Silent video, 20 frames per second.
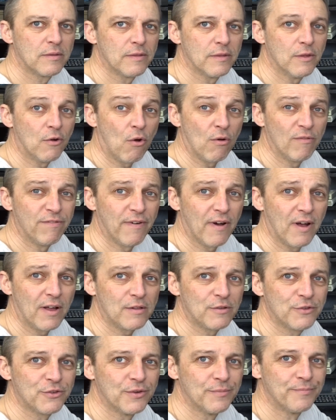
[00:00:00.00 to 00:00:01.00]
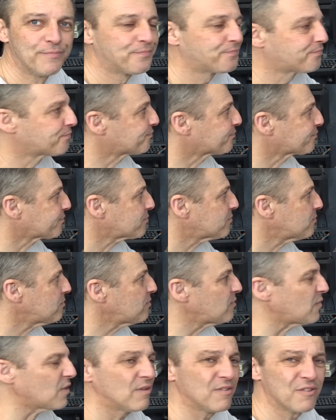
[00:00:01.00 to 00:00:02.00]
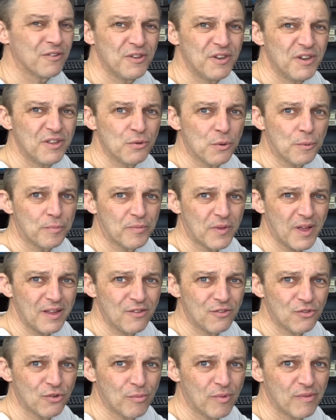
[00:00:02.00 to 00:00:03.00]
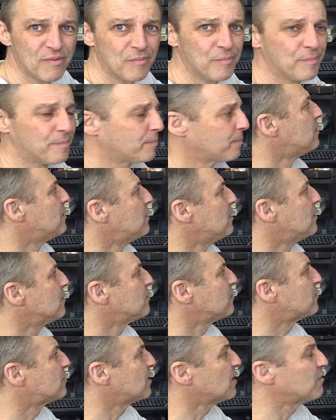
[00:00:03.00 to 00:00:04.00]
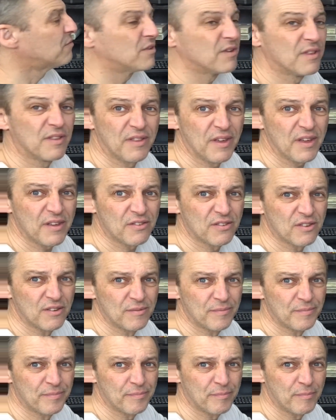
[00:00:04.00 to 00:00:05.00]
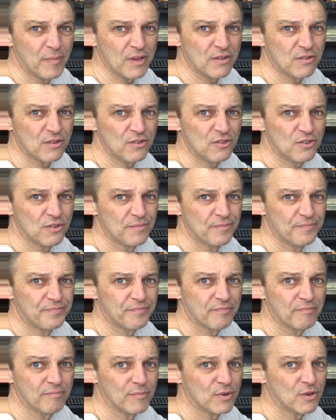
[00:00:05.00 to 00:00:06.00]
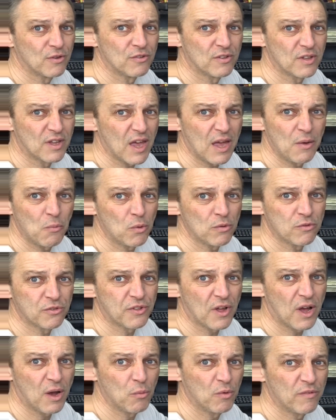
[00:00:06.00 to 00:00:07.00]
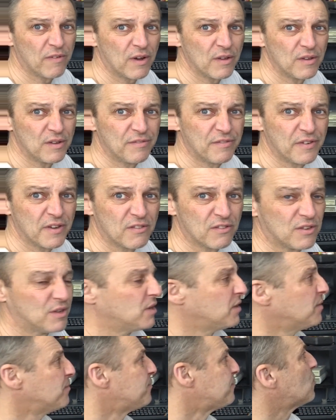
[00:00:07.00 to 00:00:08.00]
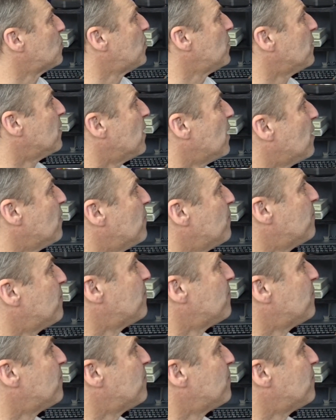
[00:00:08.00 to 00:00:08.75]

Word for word: they're all files, so you need to update some of them. Now to get rid of this message, because the game won't start without you fixing it, quit that.